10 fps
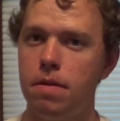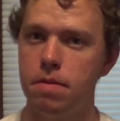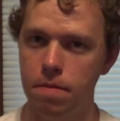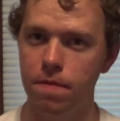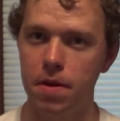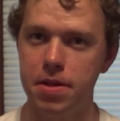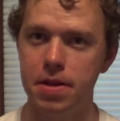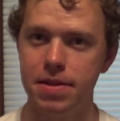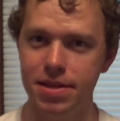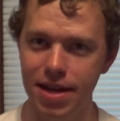
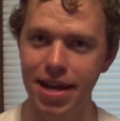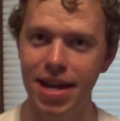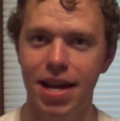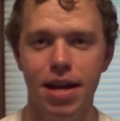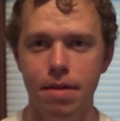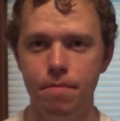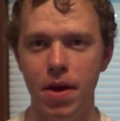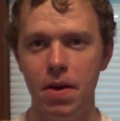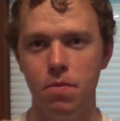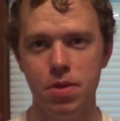Frontier City,
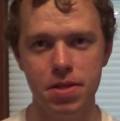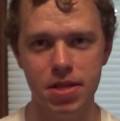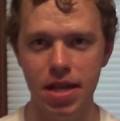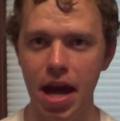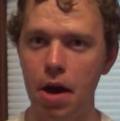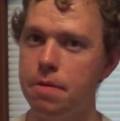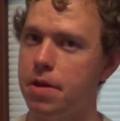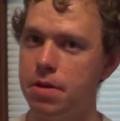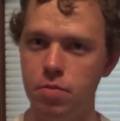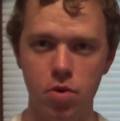but we'll see how
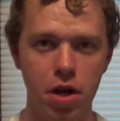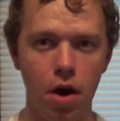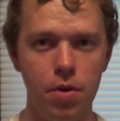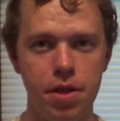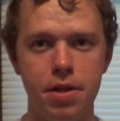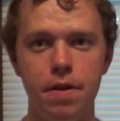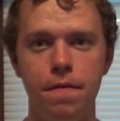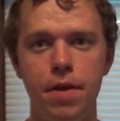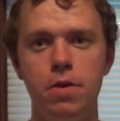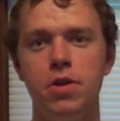things will go in the near
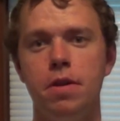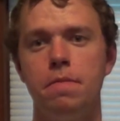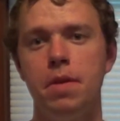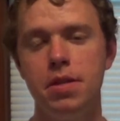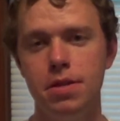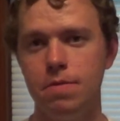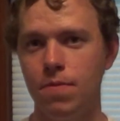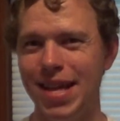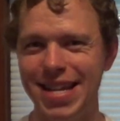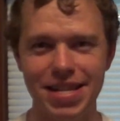future. This is
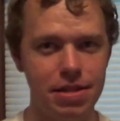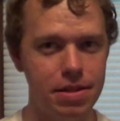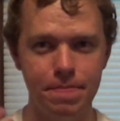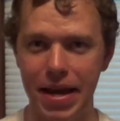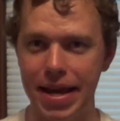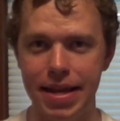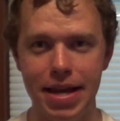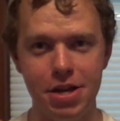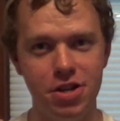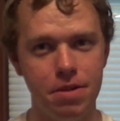really just
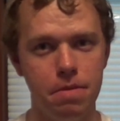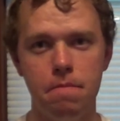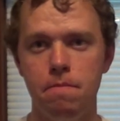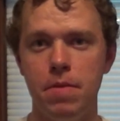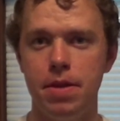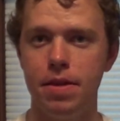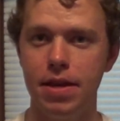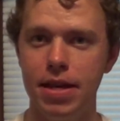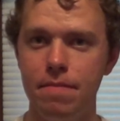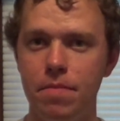speculation and me
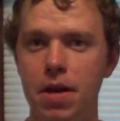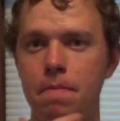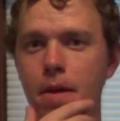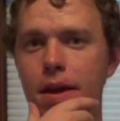thinking, but